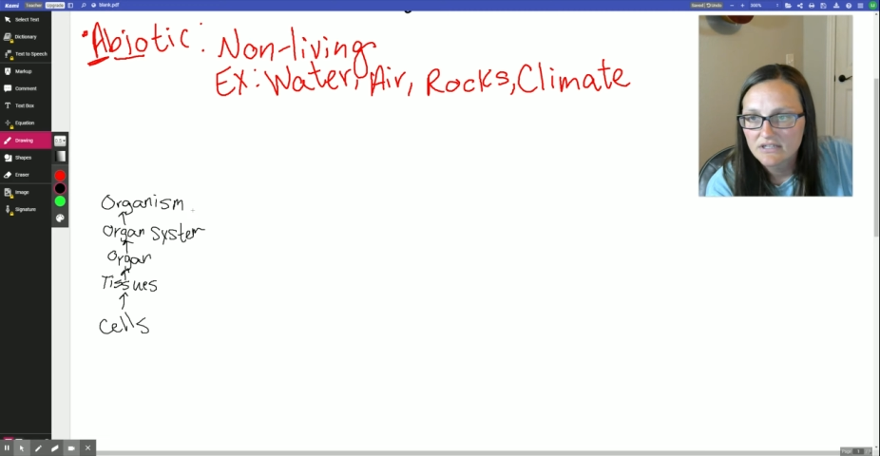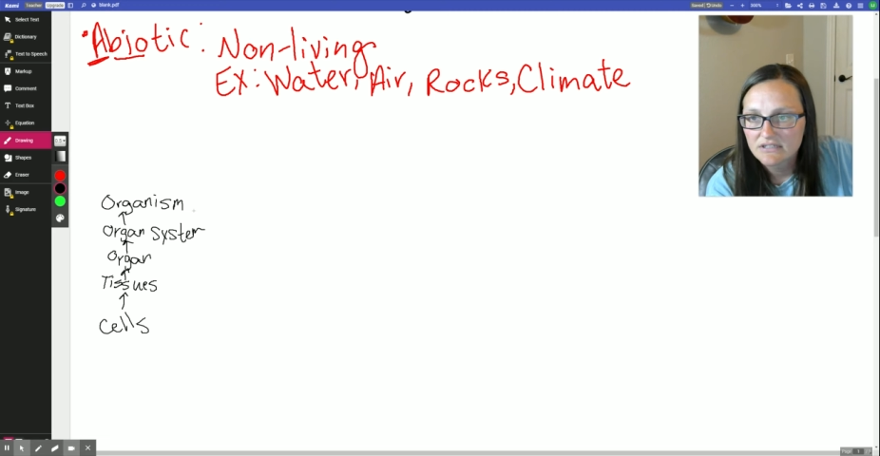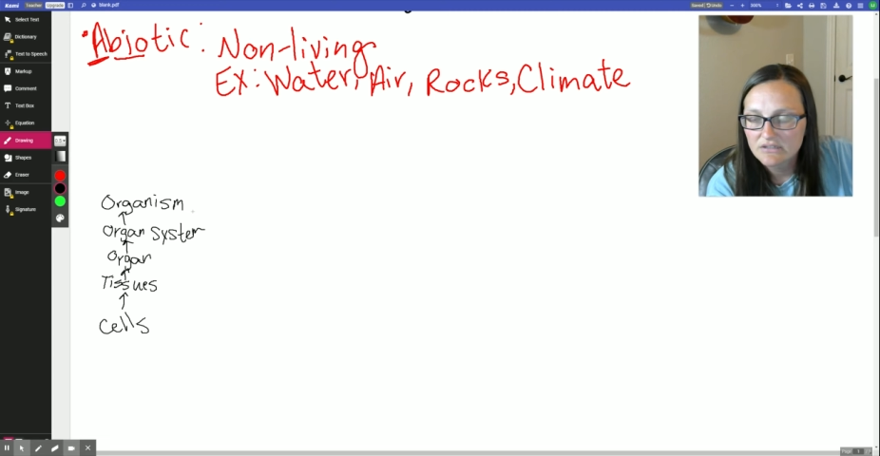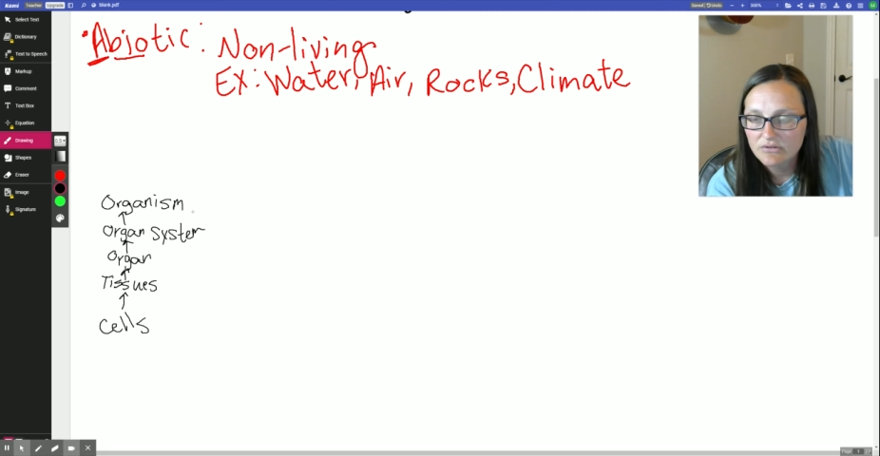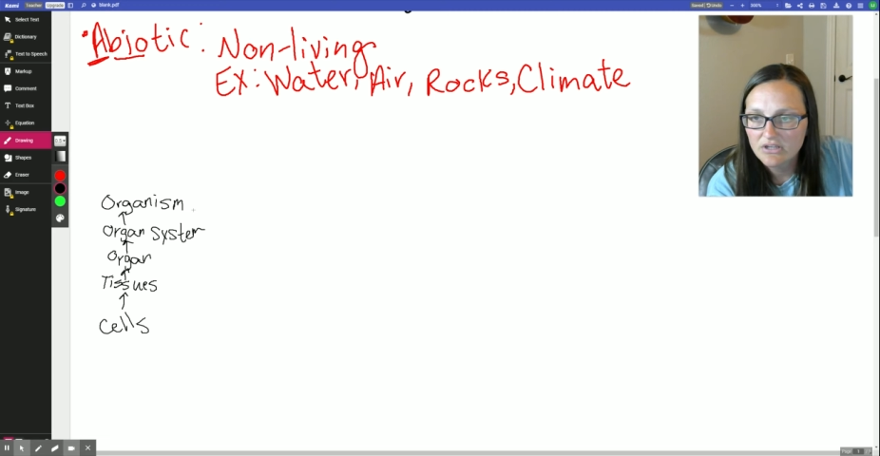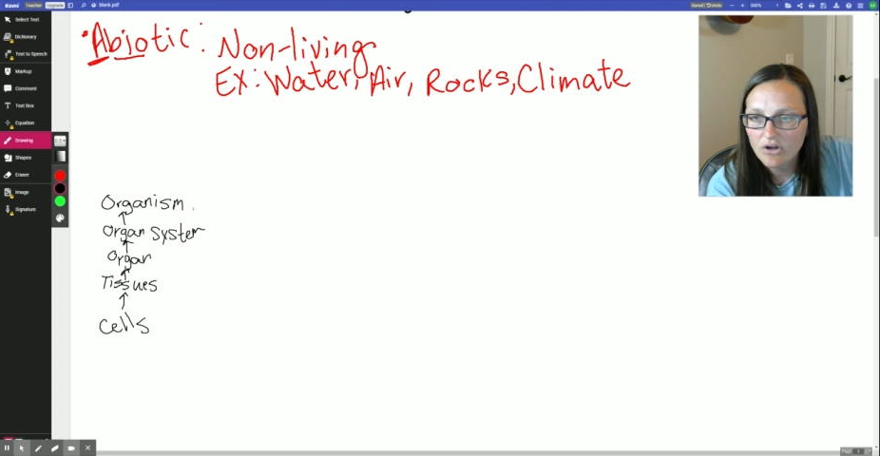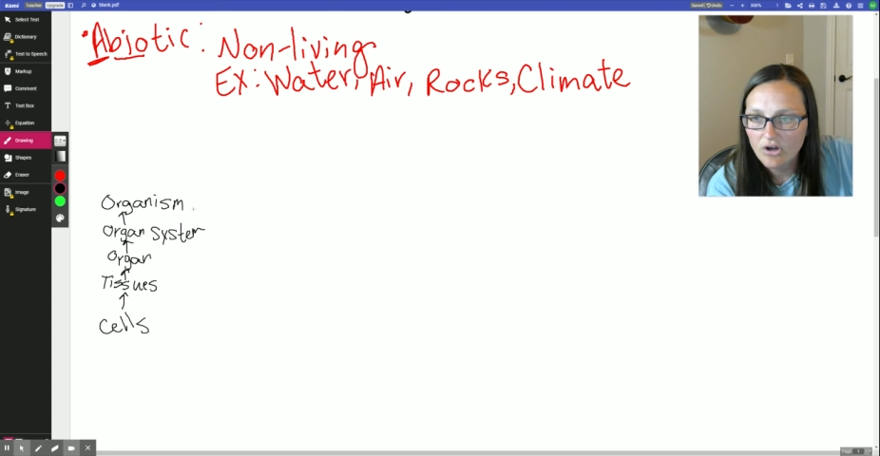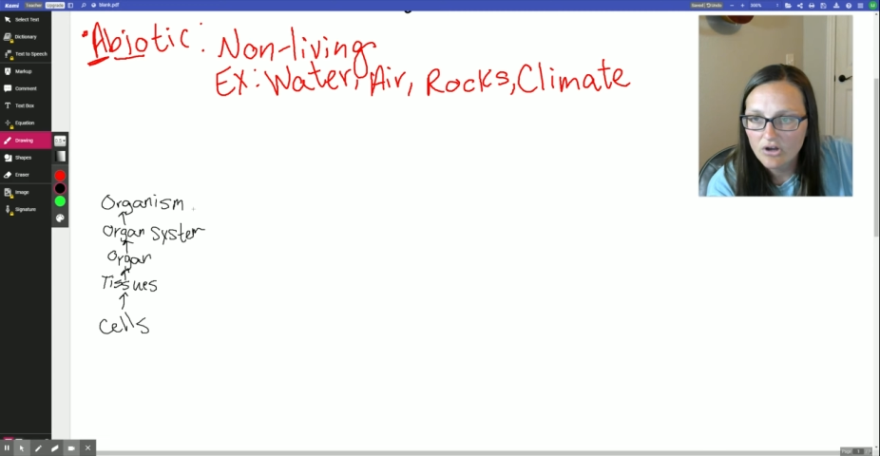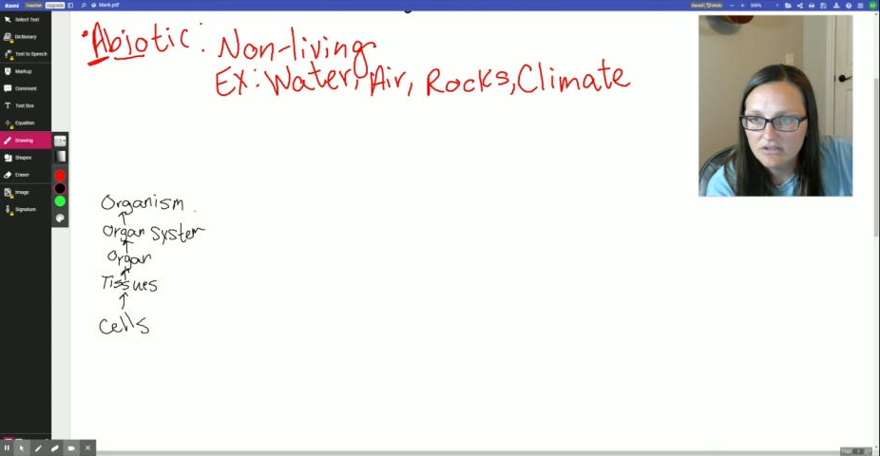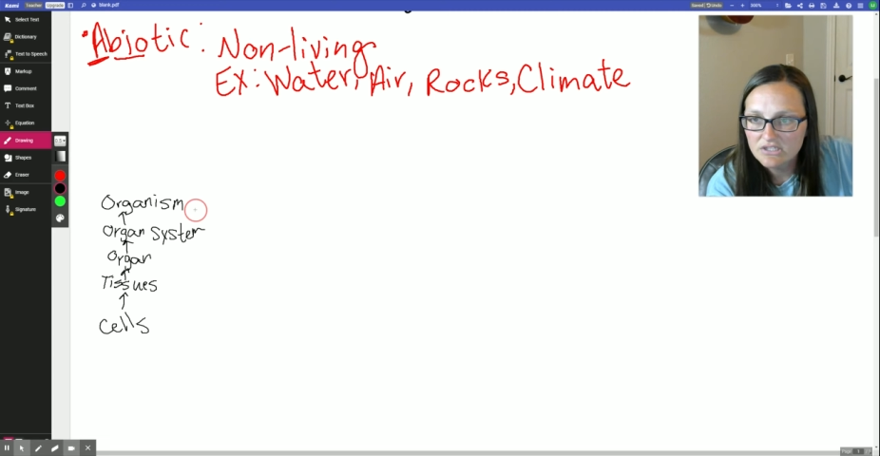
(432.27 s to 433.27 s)
So
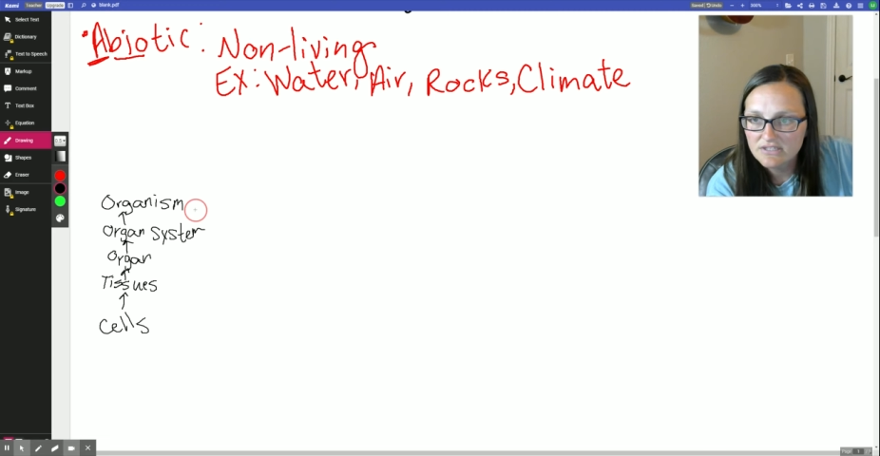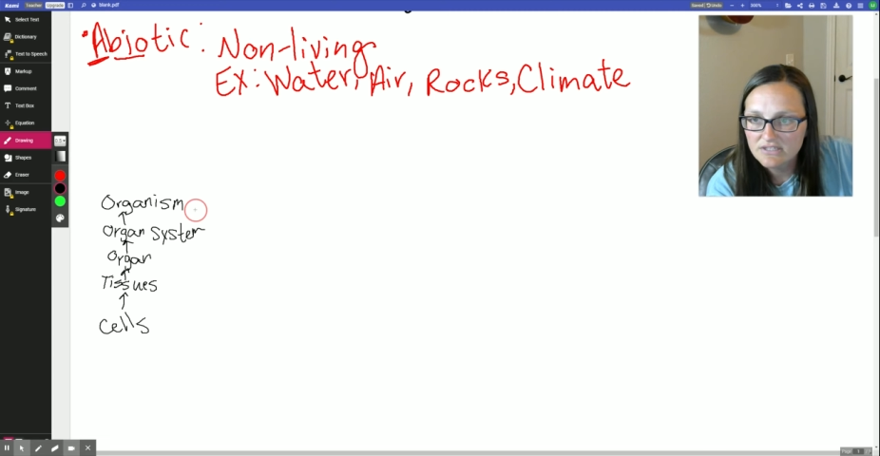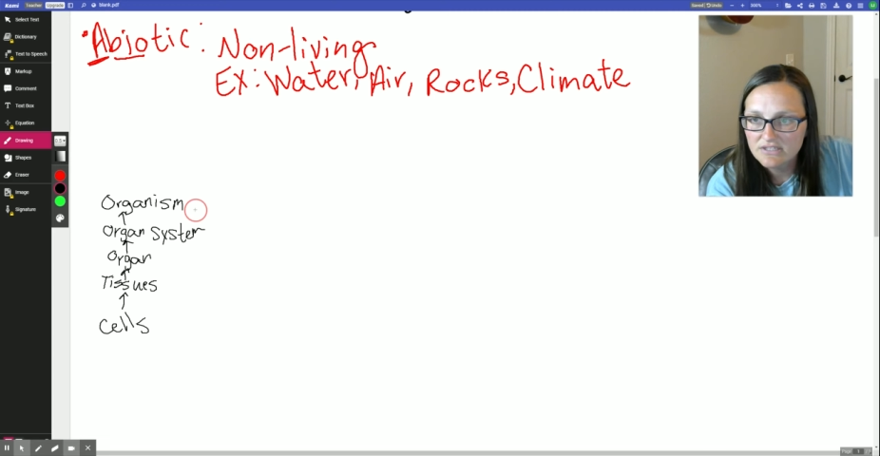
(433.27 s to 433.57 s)
ecology